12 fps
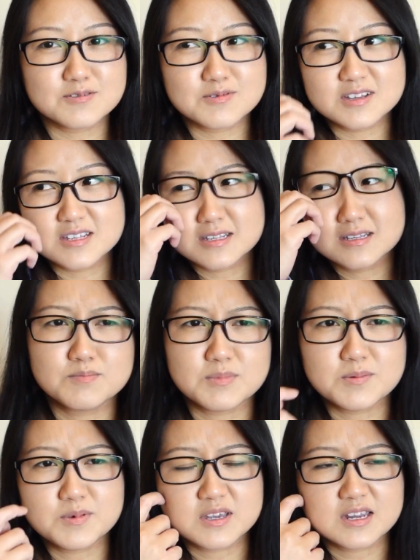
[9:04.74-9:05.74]
it was.
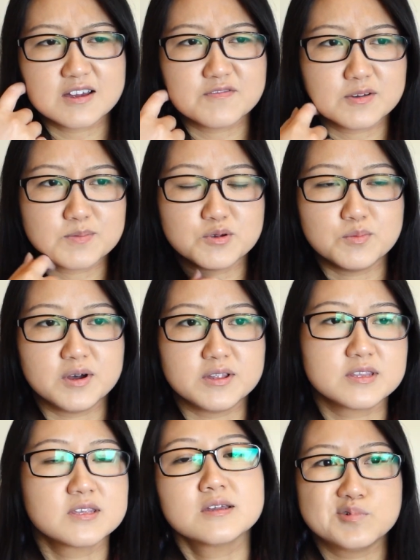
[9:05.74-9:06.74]
Maybe you can have it up to a
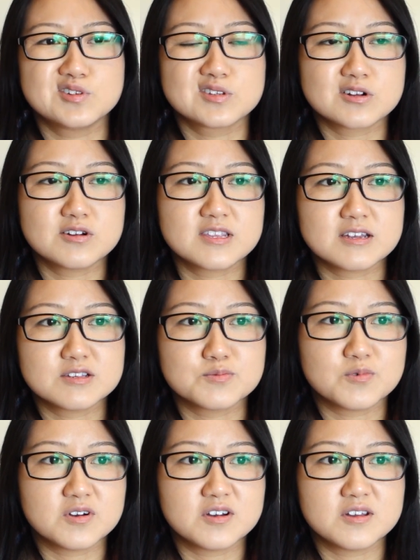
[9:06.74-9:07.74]
month. It was 30,000
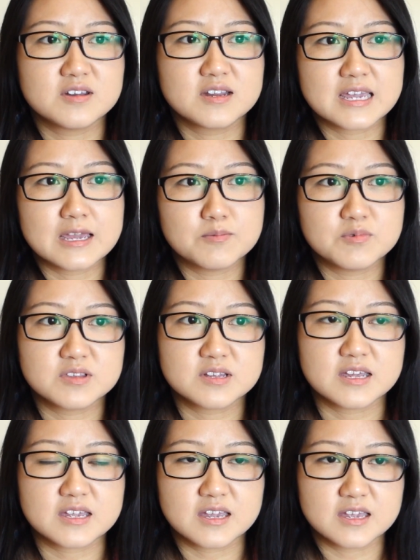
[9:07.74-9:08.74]
won. It came with
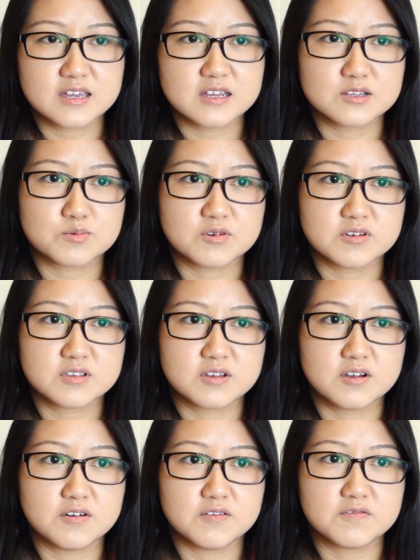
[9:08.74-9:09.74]
like a gig's worth
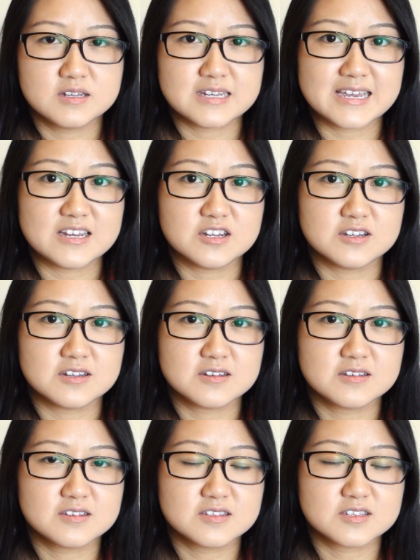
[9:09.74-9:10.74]
of data.
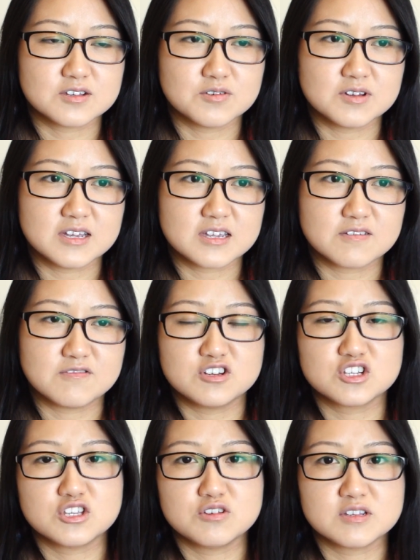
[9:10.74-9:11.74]
So like if you're
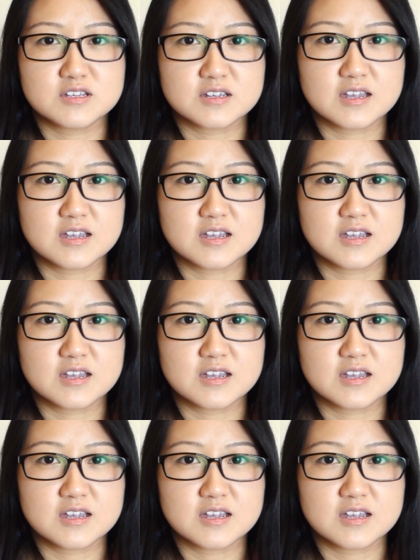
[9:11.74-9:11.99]
just using